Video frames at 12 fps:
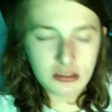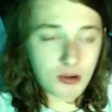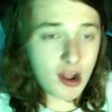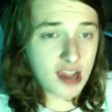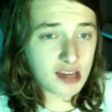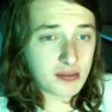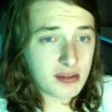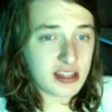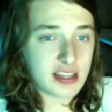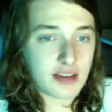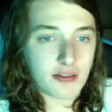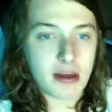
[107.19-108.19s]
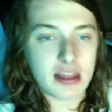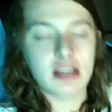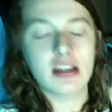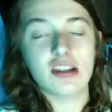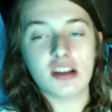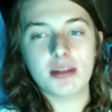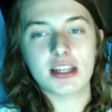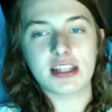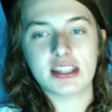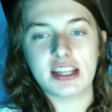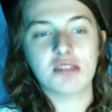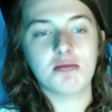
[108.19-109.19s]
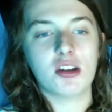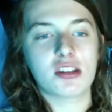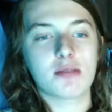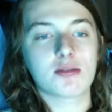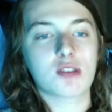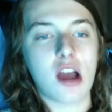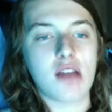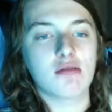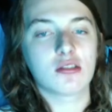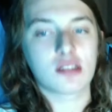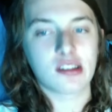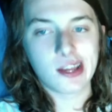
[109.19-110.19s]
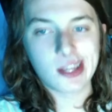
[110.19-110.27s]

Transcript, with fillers: Probably going to be different by that. He's almost at 6 million subscribers.